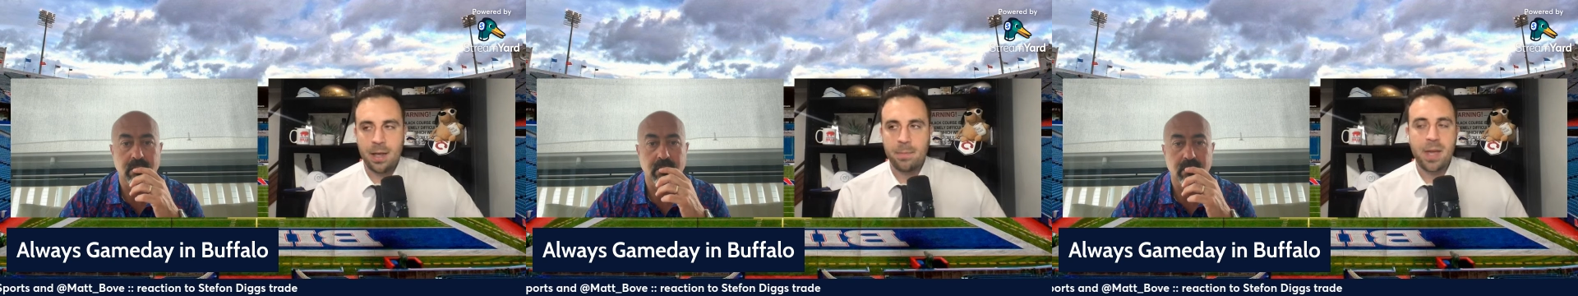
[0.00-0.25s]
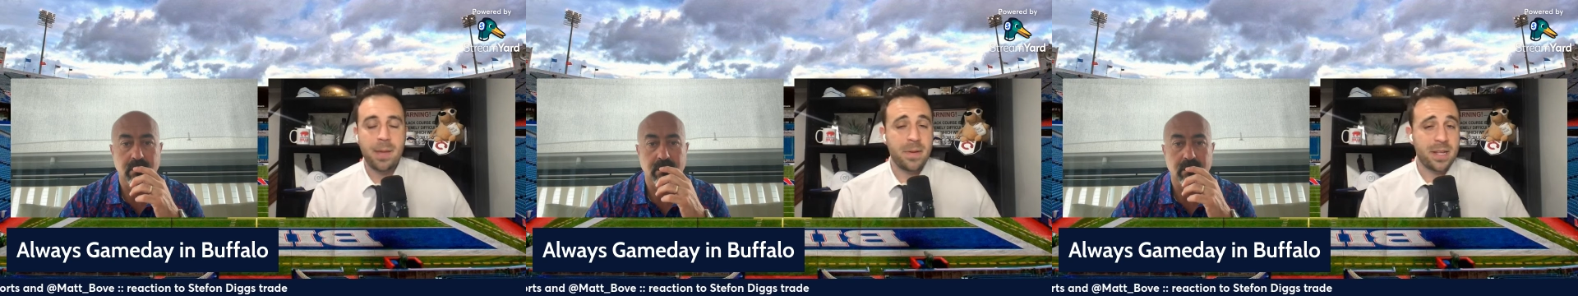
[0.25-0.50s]

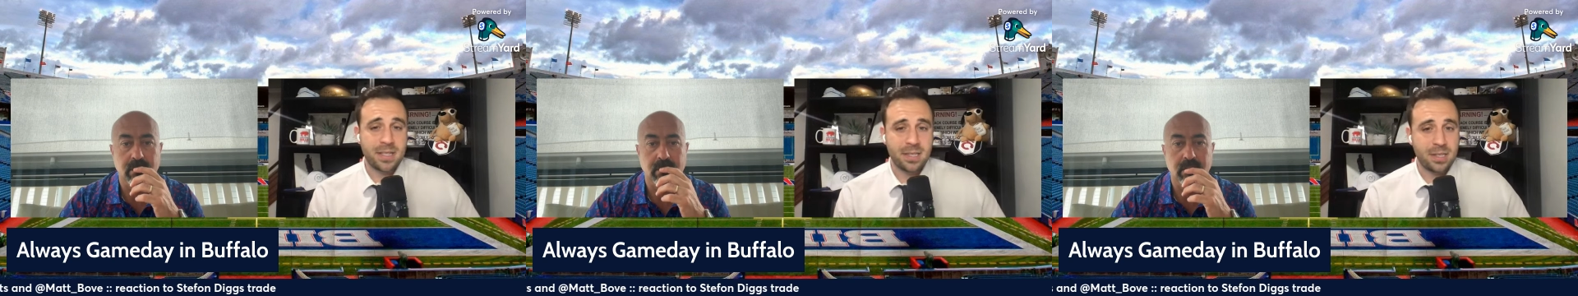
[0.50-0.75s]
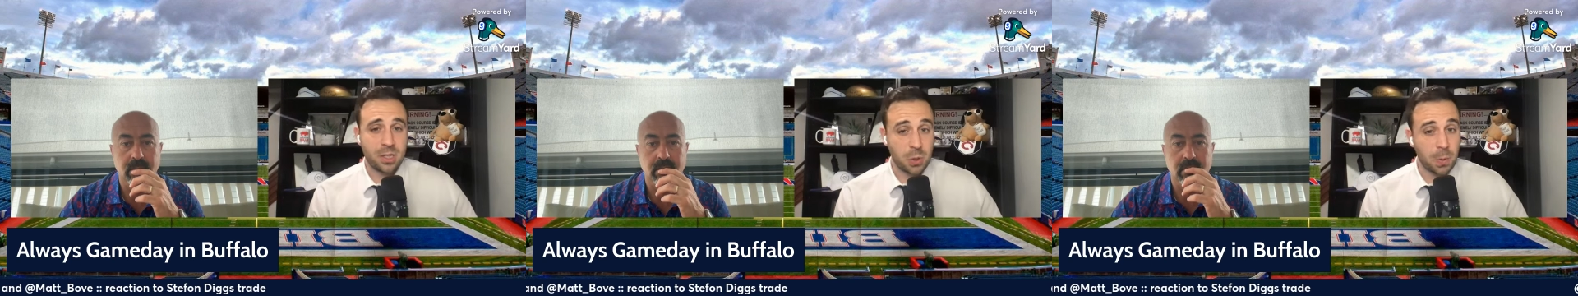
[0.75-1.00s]
Speaker 1: Maybe it's a
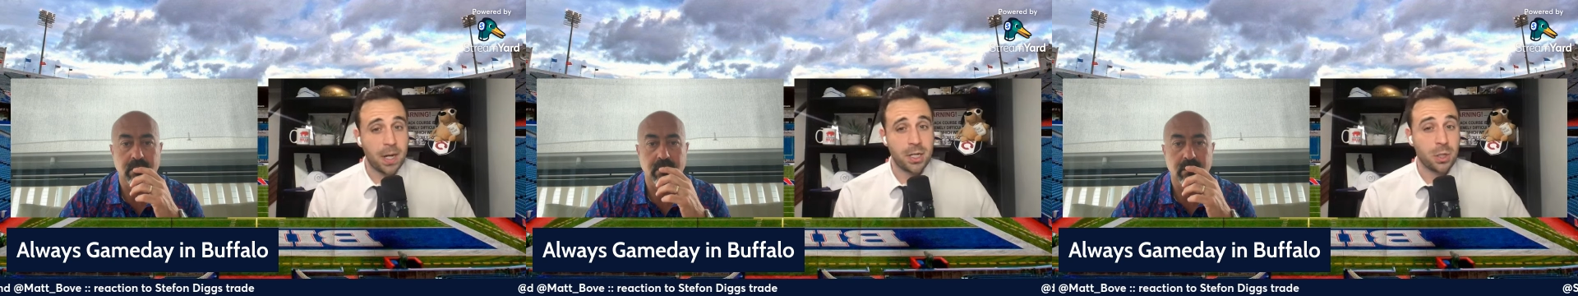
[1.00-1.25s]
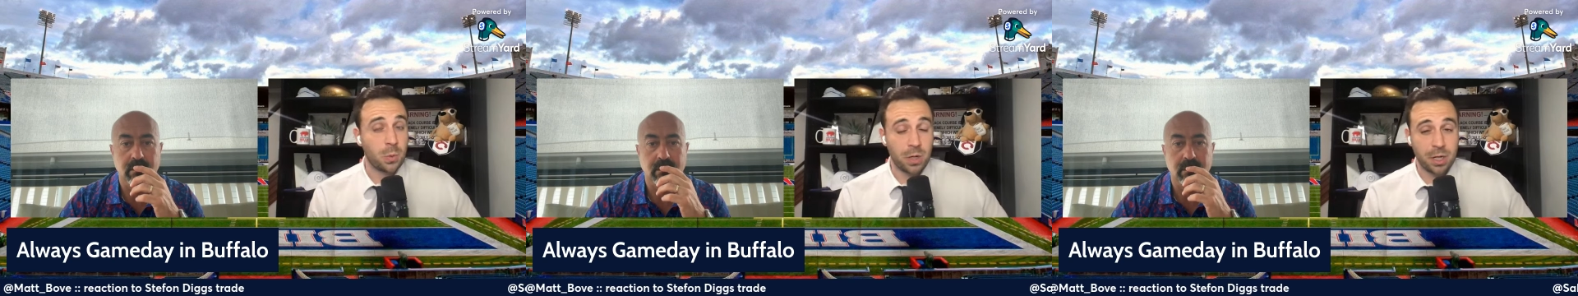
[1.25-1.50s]

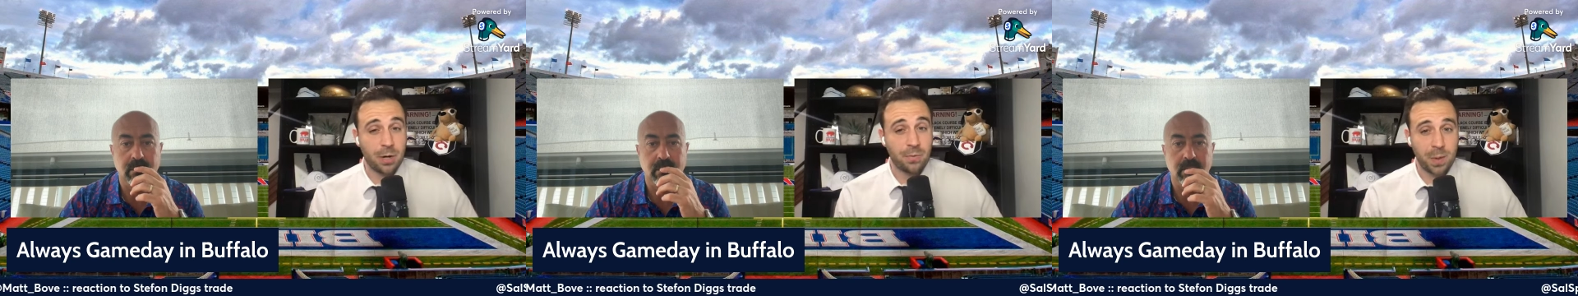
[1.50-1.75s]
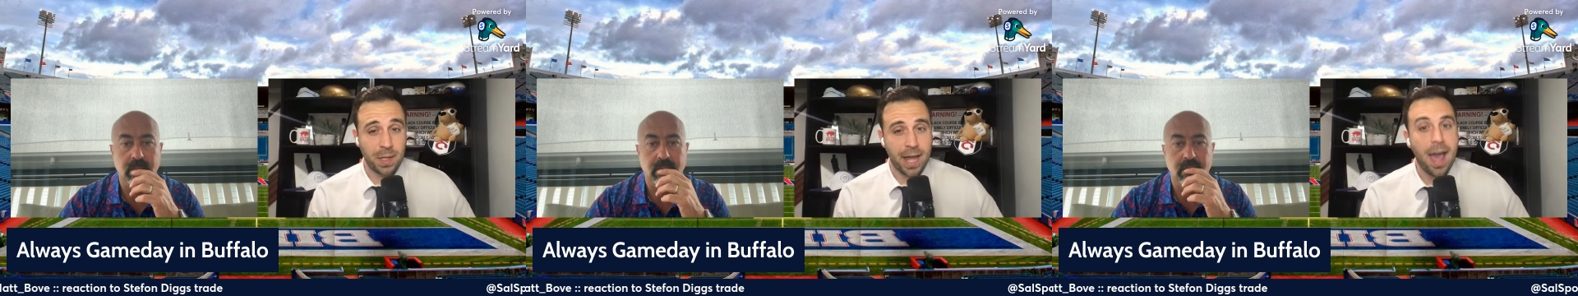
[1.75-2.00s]
situation where you don't
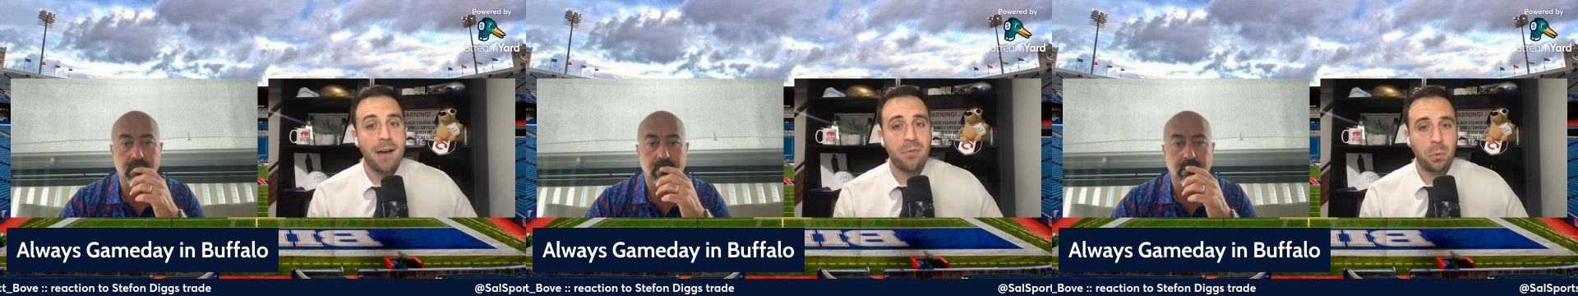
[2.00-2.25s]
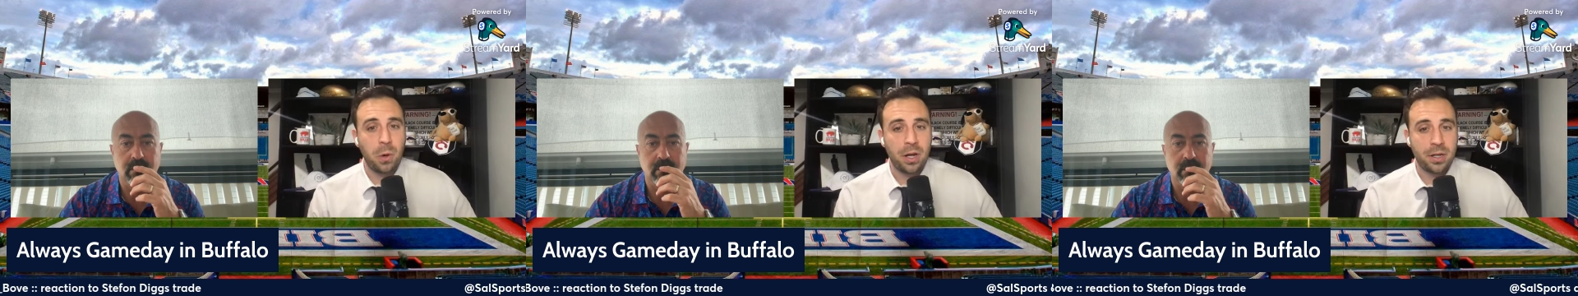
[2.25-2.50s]
really have a
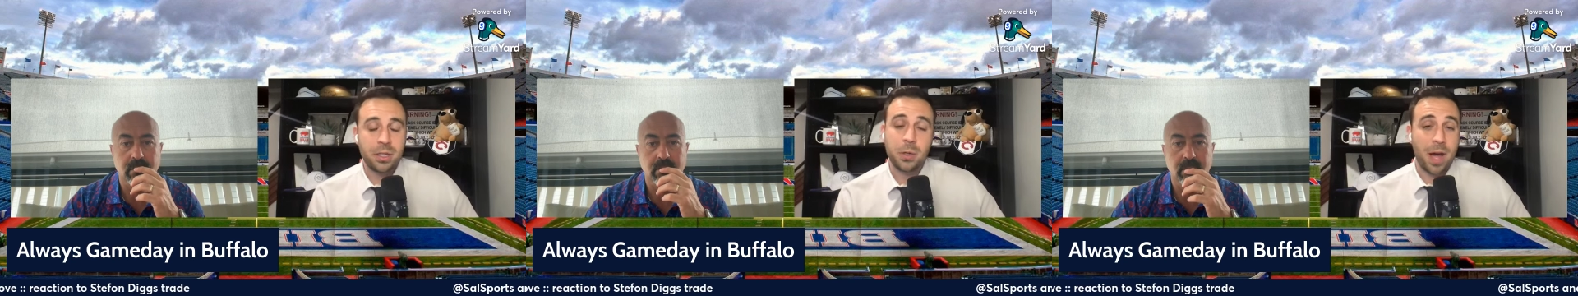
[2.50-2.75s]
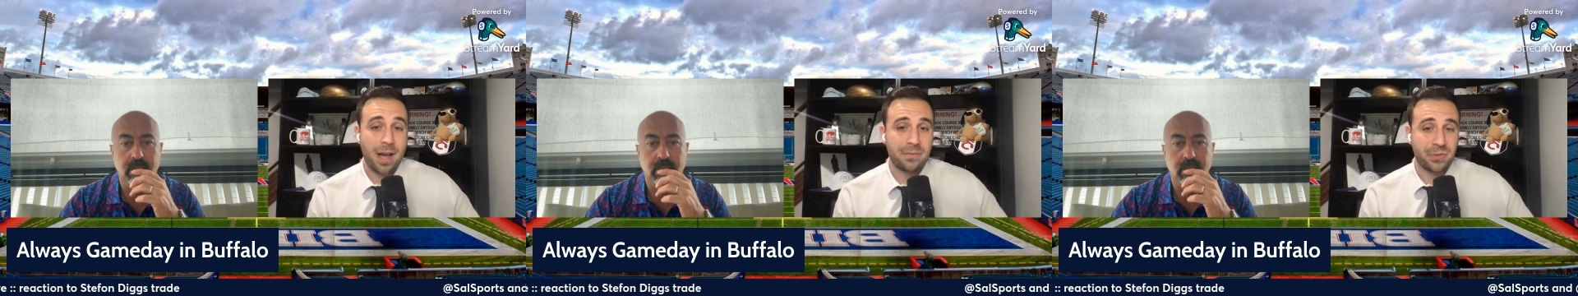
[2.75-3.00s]
one. You
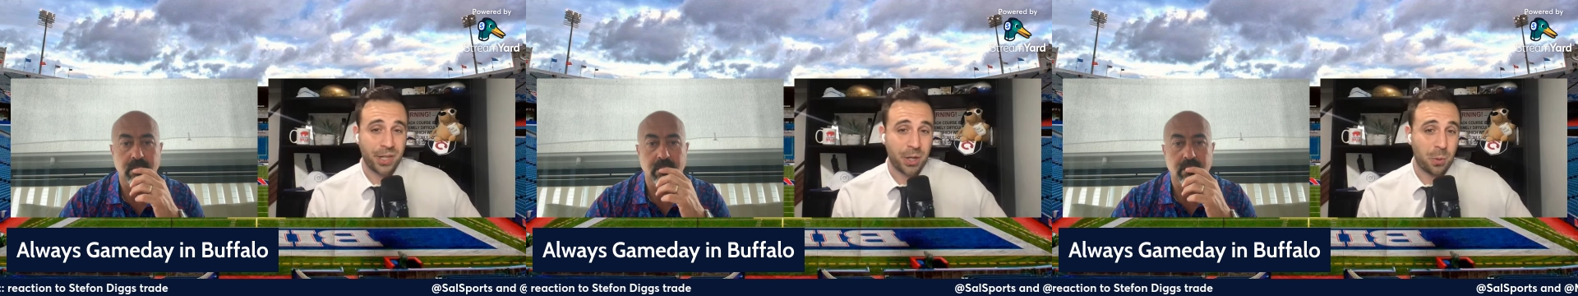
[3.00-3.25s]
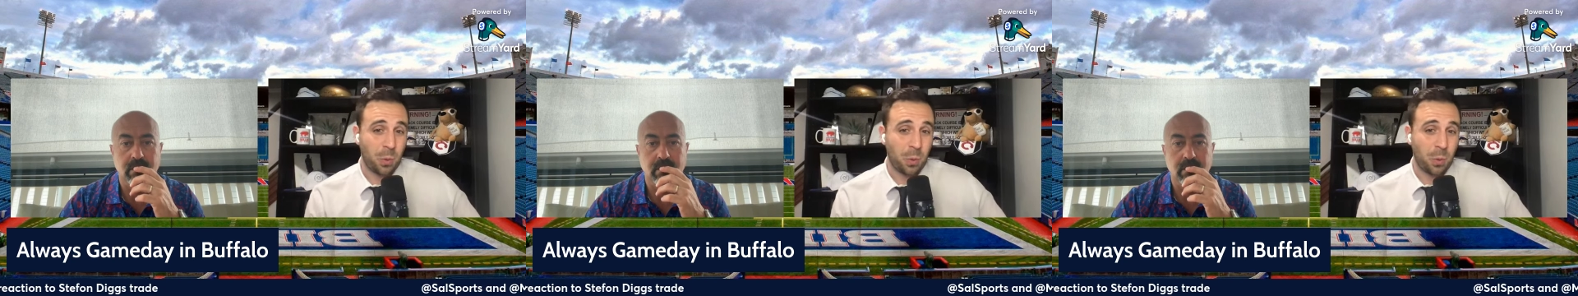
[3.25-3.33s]
have like a